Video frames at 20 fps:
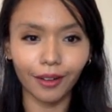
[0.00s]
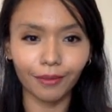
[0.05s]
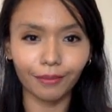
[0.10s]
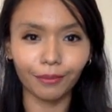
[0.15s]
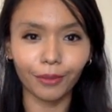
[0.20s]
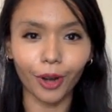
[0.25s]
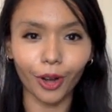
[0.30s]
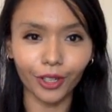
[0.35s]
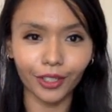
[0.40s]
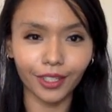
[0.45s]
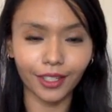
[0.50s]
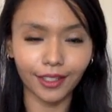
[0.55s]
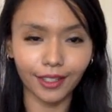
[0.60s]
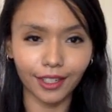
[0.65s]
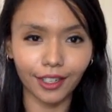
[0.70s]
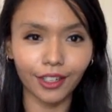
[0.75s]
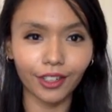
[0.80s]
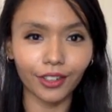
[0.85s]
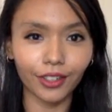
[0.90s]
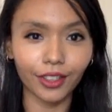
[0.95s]
boxes
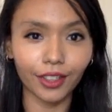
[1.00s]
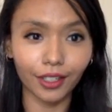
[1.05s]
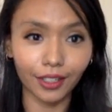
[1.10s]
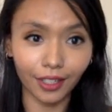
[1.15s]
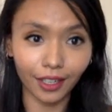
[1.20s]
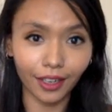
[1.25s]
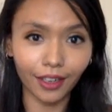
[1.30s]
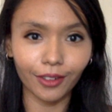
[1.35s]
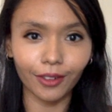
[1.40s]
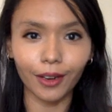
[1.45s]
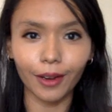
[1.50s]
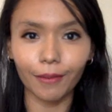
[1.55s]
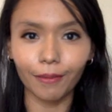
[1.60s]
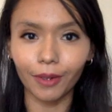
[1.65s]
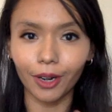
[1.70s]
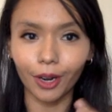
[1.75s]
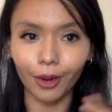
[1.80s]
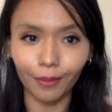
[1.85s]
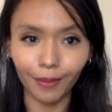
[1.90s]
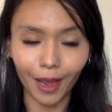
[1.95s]
here in the diagram
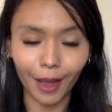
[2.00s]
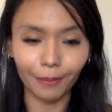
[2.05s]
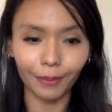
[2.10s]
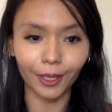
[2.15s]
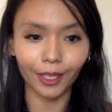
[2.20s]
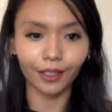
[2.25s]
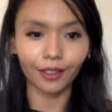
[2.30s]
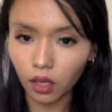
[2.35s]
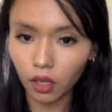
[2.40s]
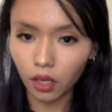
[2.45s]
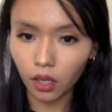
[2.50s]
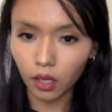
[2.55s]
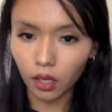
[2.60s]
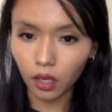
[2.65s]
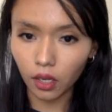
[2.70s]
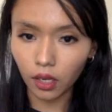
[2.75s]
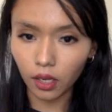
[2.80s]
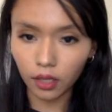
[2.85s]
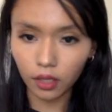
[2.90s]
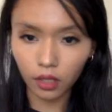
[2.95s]
are mapping.
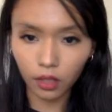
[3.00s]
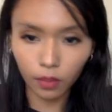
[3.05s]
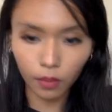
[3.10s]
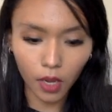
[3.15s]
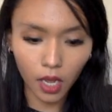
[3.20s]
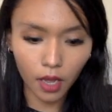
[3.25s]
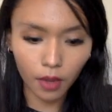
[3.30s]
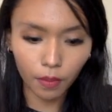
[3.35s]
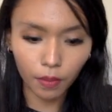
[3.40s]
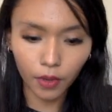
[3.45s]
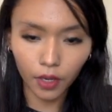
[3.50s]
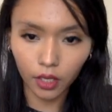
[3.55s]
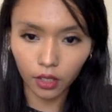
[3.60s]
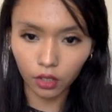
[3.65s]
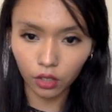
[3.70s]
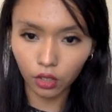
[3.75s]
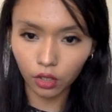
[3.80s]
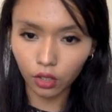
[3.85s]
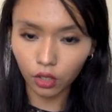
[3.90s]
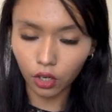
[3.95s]
S map
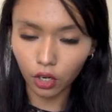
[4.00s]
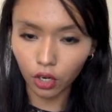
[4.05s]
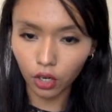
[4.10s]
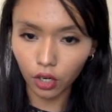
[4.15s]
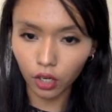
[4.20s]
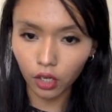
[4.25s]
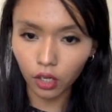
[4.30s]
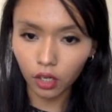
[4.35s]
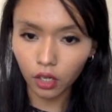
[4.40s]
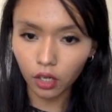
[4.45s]
S car